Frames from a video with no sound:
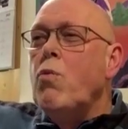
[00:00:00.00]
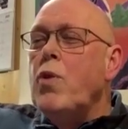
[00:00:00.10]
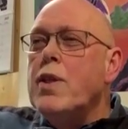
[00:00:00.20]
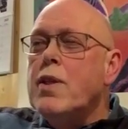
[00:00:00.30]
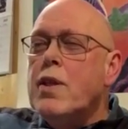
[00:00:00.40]

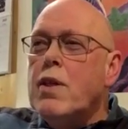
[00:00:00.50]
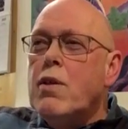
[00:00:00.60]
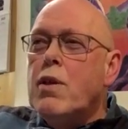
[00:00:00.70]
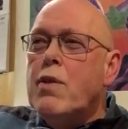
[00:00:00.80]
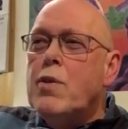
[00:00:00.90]
with
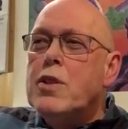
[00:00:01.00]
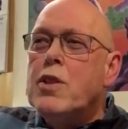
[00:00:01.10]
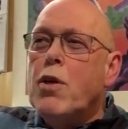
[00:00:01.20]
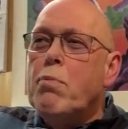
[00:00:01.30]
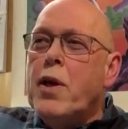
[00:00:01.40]
uh, with
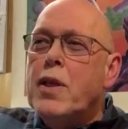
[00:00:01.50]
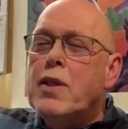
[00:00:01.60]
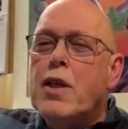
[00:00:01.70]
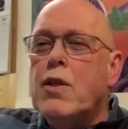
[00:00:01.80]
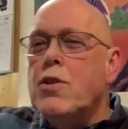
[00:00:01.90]
Sy Barry
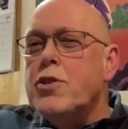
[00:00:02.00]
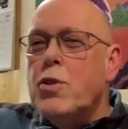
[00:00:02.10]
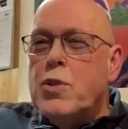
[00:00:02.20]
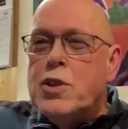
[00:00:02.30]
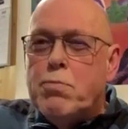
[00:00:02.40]
there
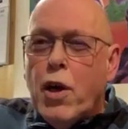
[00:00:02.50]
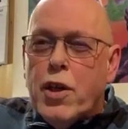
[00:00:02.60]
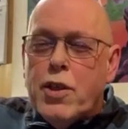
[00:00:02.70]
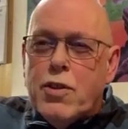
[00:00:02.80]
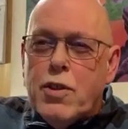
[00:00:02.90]
also a
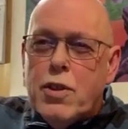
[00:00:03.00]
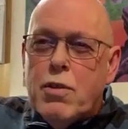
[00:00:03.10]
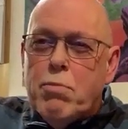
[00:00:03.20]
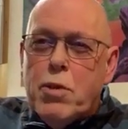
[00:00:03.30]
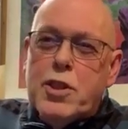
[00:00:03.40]
Smythe,
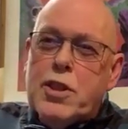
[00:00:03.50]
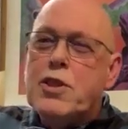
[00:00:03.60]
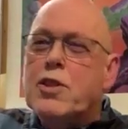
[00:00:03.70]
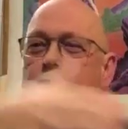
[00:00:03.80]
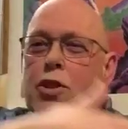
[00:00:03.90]
but
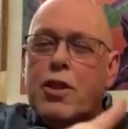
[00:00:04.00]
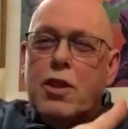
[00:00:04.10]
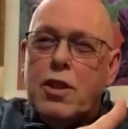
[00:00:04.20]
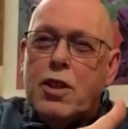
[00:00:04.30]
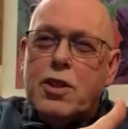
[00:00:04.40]
it's not
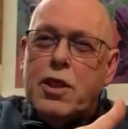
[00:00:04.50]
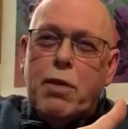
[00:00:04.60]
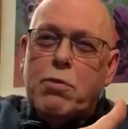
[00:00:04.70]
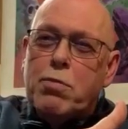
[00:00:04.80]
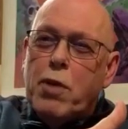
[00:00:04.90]
the
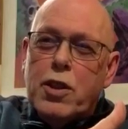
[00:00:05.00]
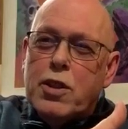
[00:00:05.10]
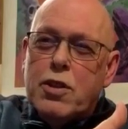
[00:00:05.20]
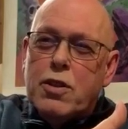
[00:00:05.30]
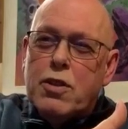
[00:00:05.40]
same
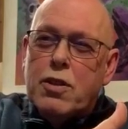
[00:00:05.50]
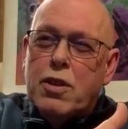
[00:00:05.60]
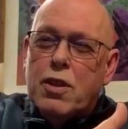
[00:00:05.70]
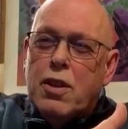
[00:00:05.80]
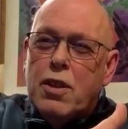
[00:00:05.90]
Smythe.
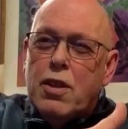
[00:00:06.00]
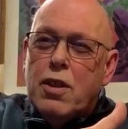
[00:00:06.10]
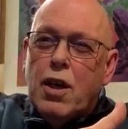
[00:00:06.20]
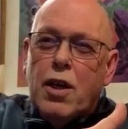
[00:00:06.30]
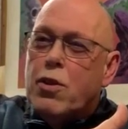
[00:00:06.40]

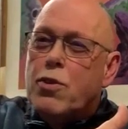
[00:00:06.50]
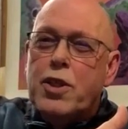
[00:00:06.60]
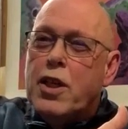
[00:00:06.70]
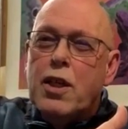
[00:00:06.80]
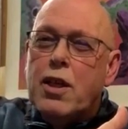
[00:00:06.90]
I don't
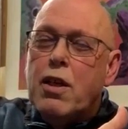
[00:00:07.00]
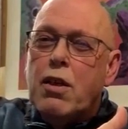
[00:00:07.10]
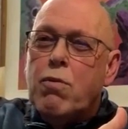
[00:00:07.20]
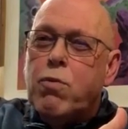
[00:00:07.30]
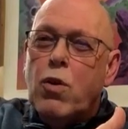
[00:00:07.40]
think
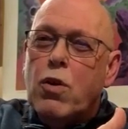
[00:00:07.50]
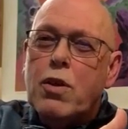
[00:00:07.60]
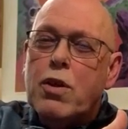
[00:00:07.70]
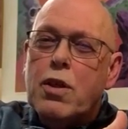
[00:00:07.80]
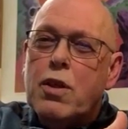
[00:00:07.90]
uh, Falk
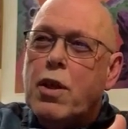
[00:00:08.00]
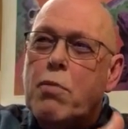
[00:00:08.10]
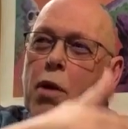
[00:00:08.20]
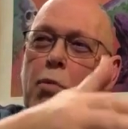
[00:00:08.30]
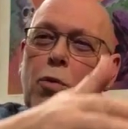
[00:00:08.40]
uh,
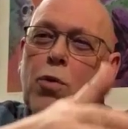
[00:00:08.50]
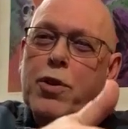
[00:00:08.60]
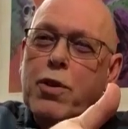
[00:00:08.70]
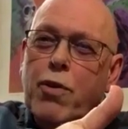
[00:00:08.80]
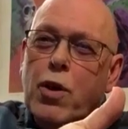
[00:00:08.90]
remember
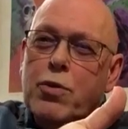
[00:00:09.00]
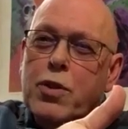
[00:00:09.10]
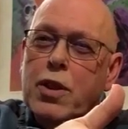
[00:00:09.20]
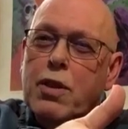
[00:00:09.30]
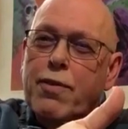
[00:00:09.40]
what he wrote
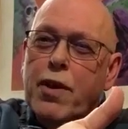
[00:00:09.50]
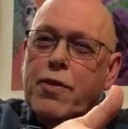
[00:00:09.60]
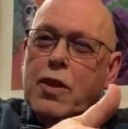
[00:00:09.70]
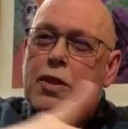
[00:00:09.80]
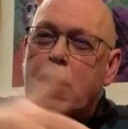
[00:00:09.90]
in the
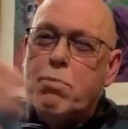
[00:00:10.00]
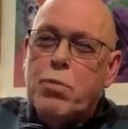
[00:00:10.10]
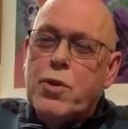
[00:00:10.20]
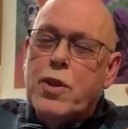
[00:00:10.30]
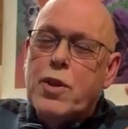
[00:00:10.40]
fifties and
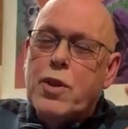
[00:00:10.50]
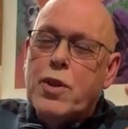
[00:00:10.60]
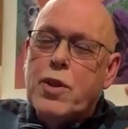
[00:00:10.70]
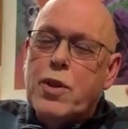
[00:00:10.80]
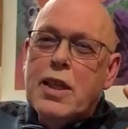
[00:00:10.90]
put it in
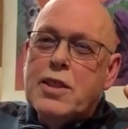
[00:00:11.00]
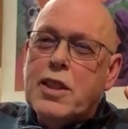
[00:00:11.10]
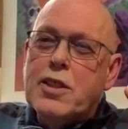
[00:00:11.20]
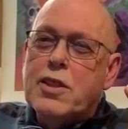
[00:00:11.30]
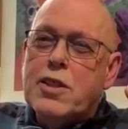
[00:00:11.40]
the
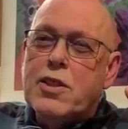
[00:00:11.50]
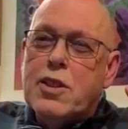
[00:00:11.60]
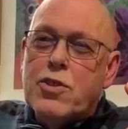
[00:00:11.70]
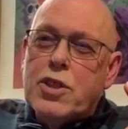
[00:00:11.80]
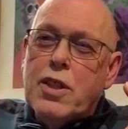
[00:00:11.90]
sixties
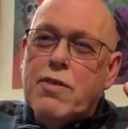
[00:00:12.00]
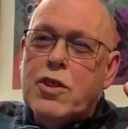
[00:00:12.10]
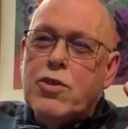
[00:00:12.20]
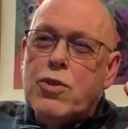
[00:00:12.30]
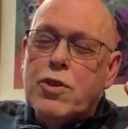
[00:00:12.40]
or
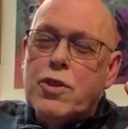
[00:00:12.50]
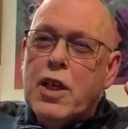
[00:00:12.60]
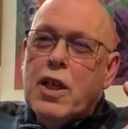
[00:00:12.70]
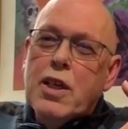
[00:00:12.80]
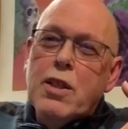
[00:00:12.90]
seventies stories.
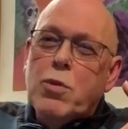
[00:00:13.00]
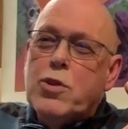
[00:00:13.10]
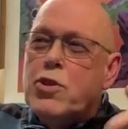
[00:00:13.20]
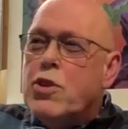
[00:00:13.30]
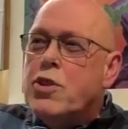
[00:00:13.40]
There
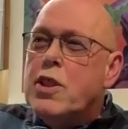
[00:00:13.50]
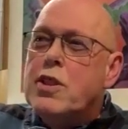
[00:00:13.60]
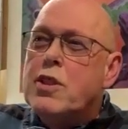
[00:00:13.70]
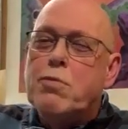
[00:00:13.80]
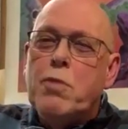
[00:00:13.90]
was just
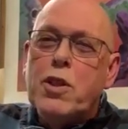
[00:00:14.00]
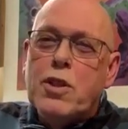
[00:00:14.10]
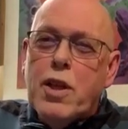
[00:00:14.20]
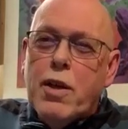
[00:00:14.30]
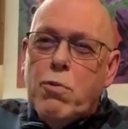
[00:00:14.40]
that the Smythe
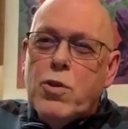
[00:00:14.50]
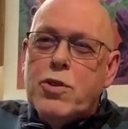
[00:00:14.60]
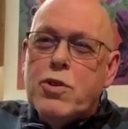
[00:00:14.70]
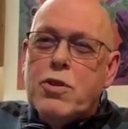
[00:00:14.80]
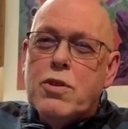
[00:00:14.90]
name
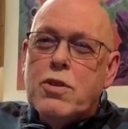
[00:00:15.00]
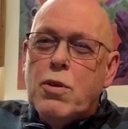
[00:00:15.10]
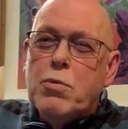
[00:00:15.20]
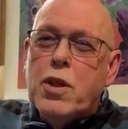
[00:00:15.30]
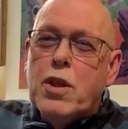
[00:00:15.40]
was
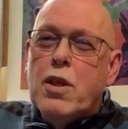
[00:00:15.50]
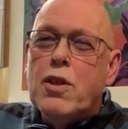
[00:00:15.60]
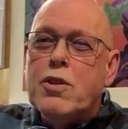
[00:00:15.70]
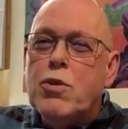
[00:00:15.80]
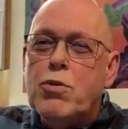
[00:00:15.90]
something he
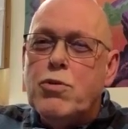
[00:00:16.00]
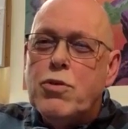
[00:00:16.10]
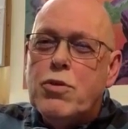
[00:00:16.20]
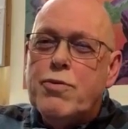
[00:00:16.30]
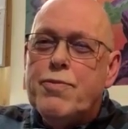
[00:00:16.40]
liked to use.
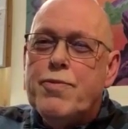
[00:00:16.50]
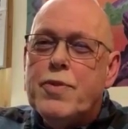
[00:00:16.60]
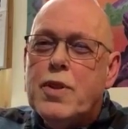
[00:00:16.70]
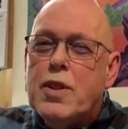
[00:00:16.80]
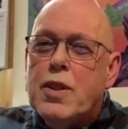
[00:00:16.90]

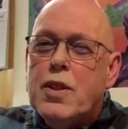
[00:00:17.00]
Yeah, it